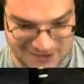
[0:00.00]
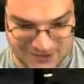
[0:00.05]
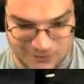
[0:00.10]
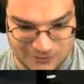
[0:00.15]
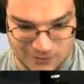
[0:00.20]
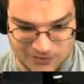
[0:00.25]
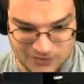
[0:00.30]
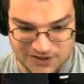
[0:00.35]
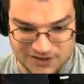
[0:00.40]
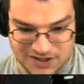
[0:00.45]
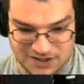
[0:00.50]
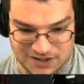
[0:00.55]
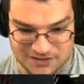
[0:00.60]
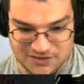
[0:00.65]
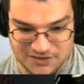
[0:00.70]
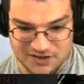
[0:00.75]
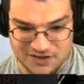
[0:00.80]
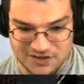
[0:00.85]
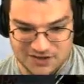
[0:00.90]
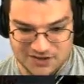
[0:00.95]
once again,
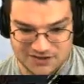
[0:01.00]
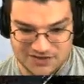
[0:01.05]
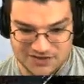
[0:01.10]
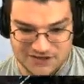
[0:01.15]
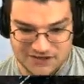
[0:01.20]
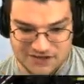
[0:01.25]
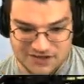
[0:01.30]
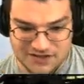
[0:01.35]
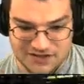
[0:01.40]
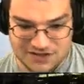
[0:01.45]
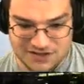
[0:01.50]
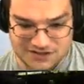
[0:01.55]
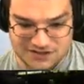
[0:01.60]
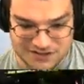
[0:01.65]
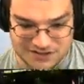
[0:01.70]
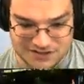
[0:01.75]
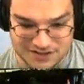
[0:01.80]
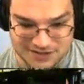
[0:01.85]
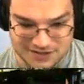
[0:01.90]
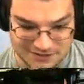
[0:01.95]
this car doesn't have an engine
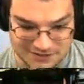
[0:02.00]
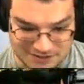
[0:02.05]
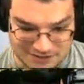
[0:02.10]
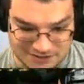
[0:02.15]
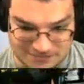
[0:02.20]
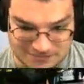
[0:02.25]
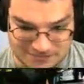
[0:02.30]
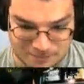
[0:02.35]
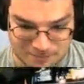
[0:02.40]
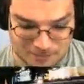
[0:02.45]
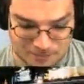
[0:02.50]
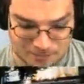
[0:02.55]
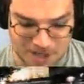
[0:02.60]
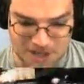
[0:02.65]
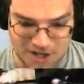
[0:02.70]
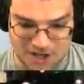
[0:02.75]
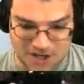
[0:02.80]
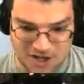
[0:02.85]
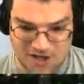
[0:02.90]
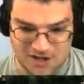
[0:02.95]
sound,
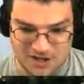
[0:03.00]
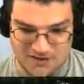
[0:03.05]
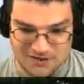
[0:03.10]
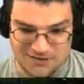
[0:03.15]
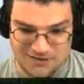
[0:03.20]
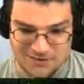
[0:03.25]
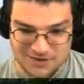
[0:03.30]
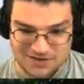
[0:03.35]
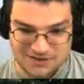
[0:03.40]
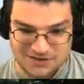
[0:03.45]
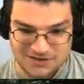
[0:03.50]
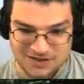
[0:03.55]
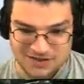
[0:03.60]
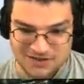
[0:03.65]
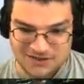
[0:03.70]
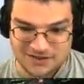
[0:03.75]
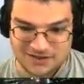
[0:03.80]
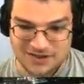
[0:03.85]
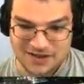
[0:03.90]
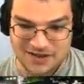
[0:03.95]
but what it
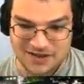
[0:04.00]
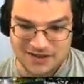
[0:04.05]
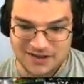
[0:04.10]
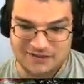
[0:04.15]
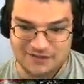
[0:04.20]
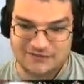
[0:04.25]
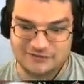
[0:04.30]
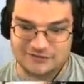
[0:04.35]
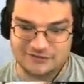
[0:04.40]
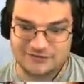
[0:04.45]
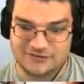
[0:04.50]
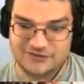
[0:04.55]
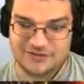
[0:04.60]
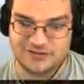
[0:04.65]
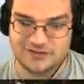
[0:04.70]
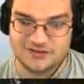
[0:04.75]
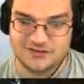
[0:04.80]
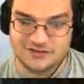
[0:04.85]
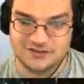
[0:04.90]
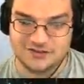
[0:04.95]
does have
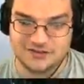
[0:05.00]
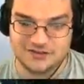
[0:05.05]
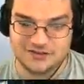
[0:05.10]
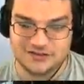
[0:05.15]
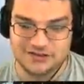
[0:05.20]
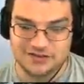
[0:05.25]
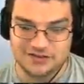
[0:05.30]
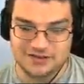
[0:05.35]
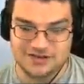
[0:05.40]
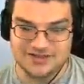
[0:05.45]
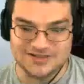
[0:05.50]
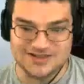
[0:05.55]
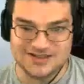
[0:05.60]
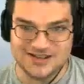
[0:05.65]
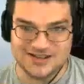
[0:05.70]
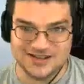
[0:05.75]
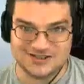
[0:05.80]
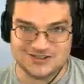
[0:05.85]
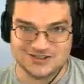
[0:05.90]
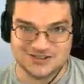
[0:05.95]
is
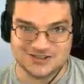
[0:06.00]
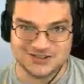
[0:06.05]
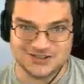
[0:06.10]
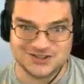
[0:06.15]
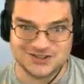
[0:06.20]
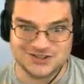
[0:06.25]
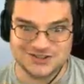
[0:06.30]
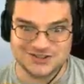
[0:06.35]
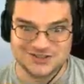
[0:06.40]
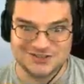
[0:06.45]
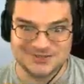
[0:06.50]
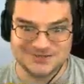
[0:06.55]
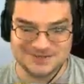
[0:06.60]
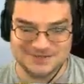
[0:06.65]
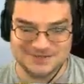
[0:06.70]
nitrous.